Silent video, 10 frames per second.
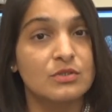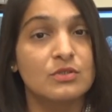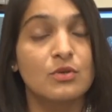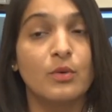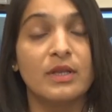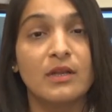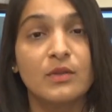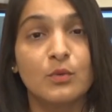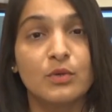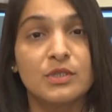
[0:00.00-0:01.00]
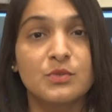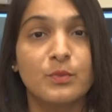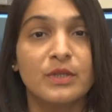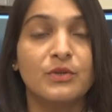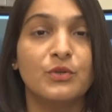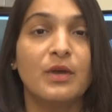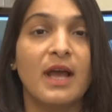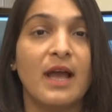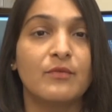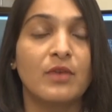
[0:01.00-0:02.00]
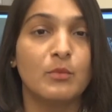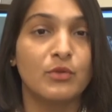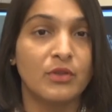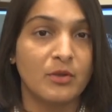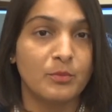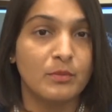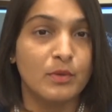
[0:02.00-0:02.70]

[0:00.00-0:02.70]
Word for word: So in other words, whether you have chemotherapy